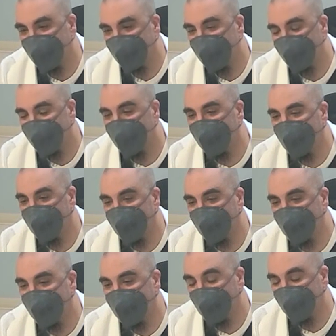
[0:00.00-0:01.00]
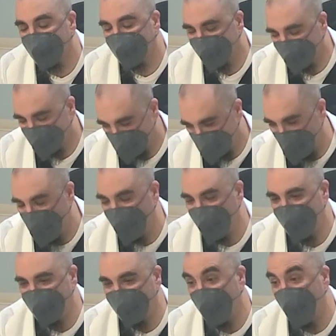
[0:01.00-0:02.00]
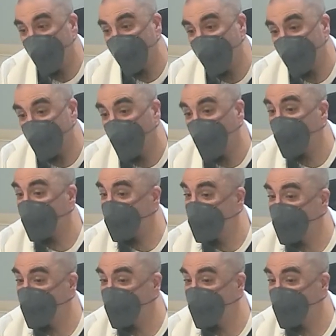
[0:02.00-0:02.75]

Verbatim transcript: add a shoulder on That would be that would be a total